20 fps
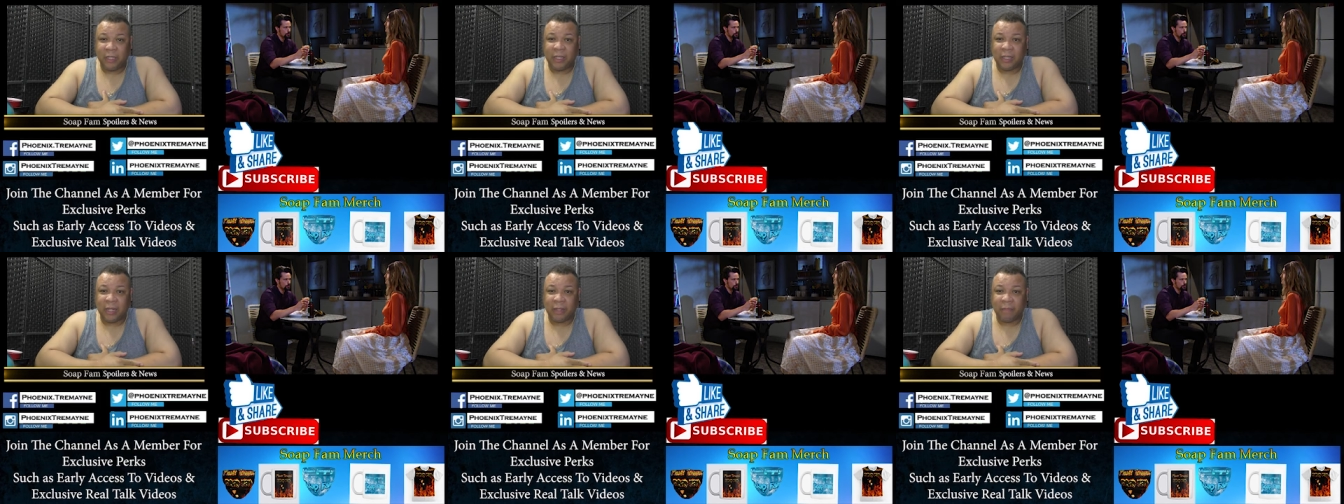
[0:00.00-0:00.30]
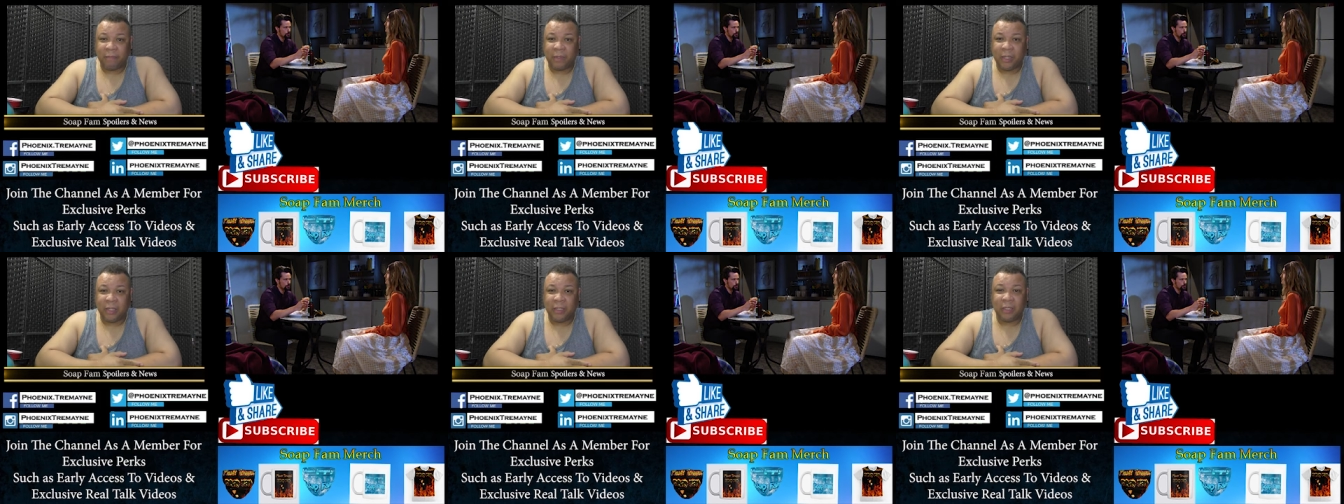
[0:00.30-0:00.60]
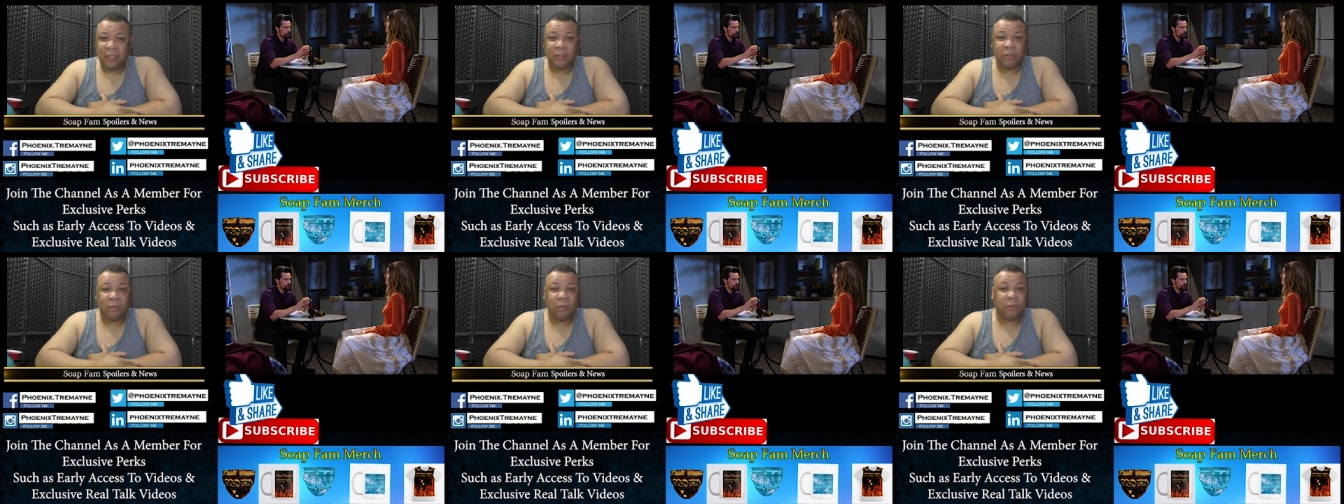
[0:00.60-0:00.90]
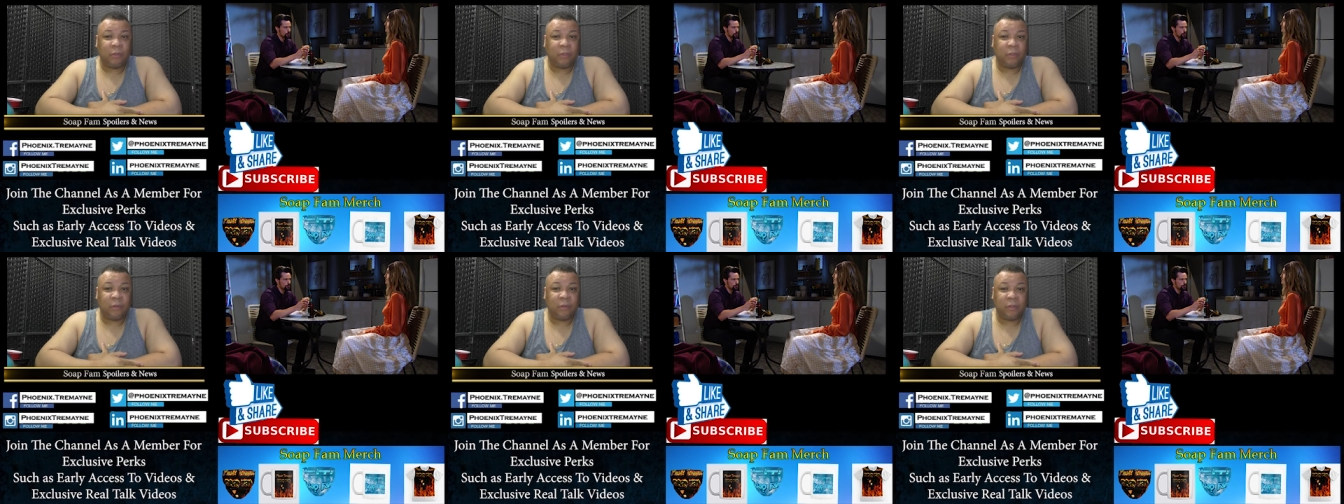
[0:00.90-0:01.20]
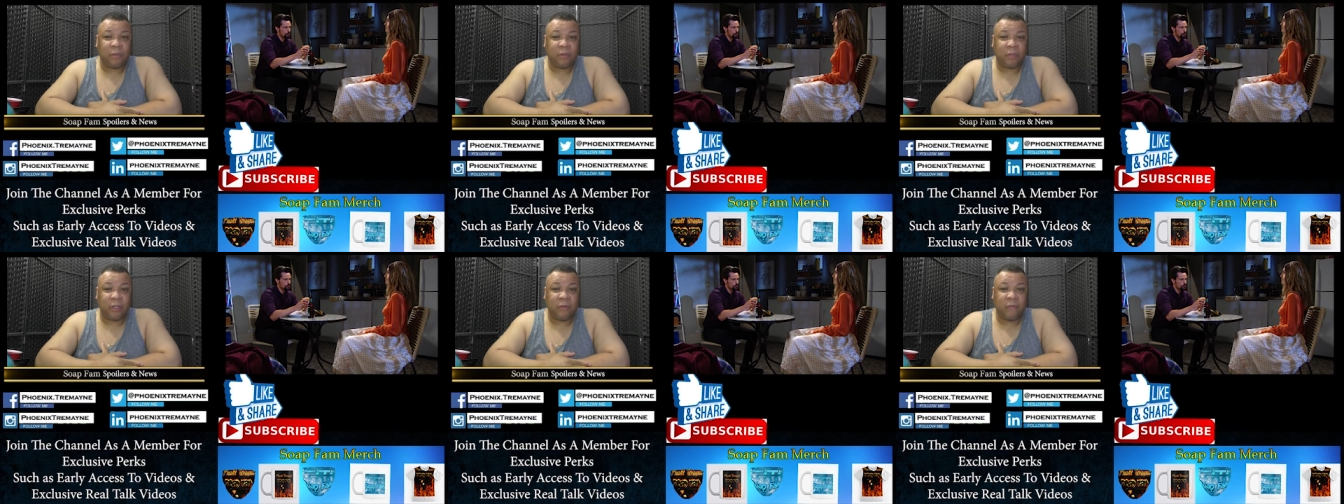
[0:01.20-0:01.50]
that like button lets YouTube
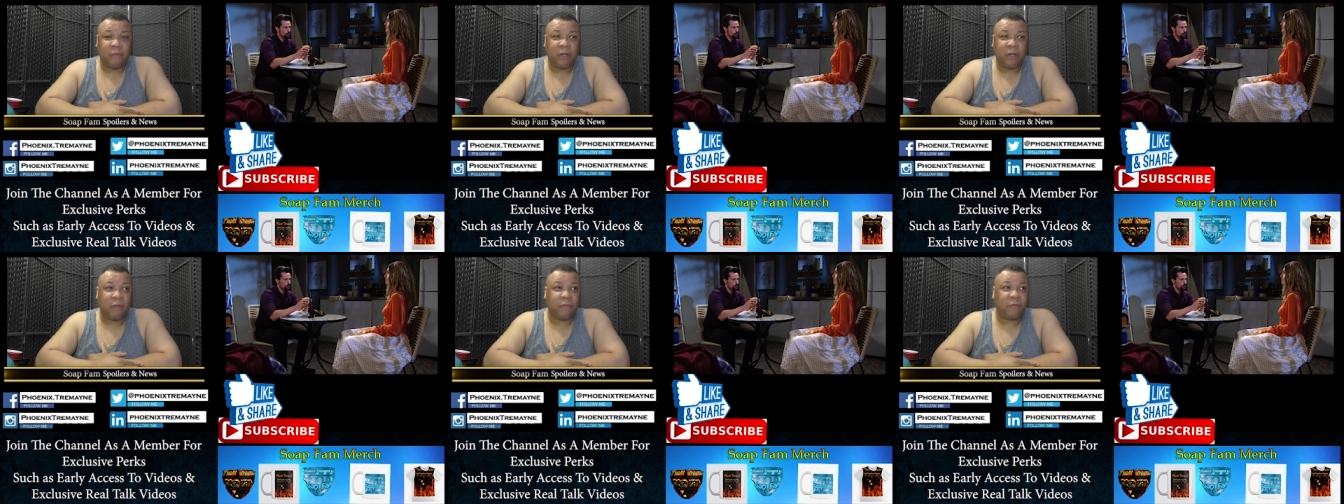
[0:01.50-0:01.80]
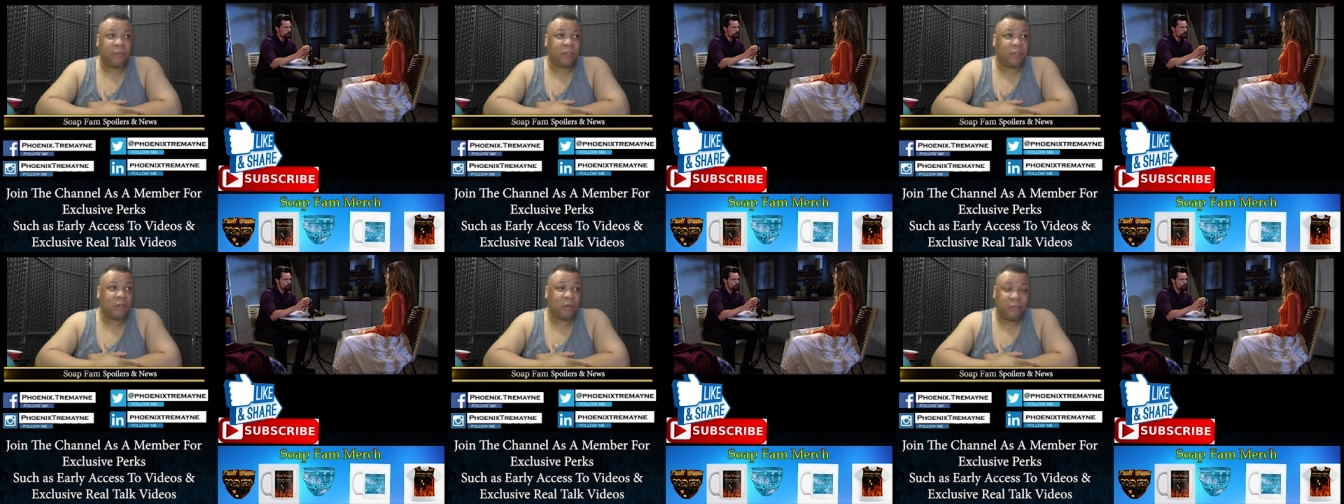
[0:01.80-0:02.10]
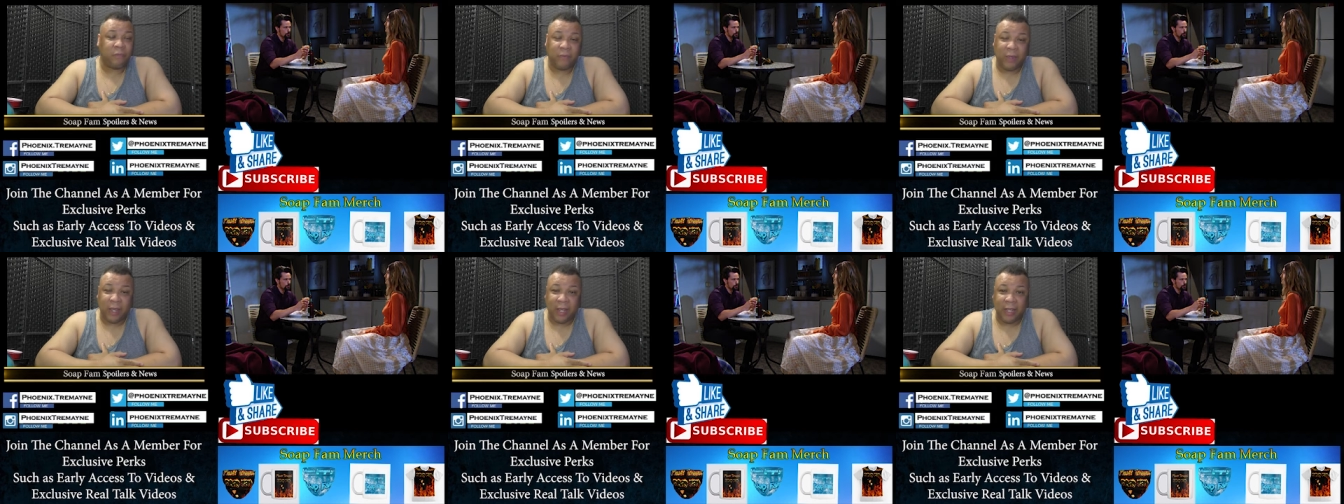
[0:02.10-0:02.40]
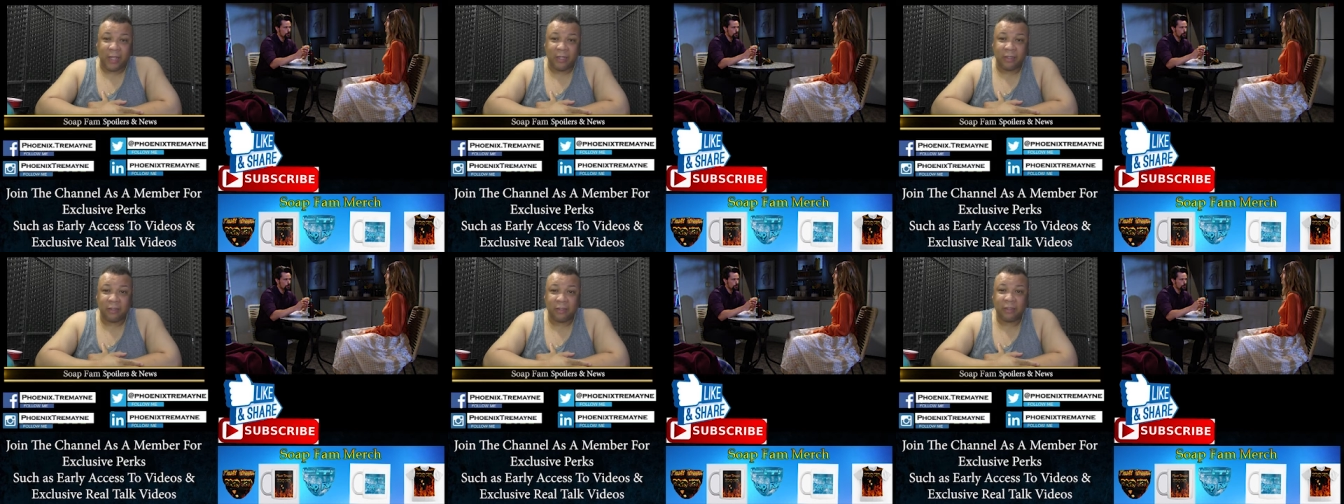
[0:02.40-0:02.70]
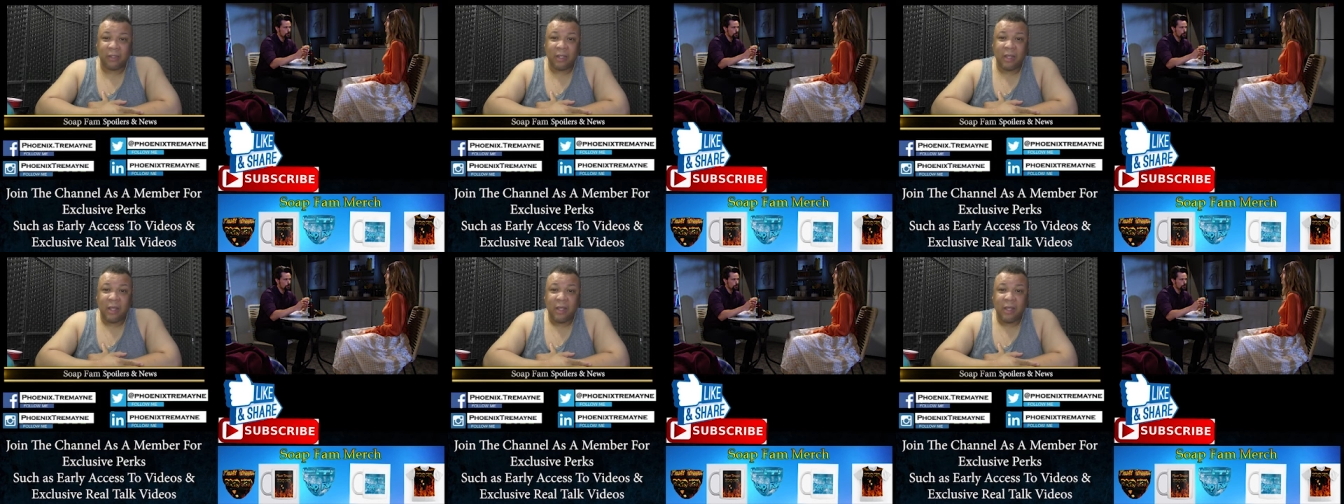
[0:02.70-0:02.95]
know it's a good video for soap fans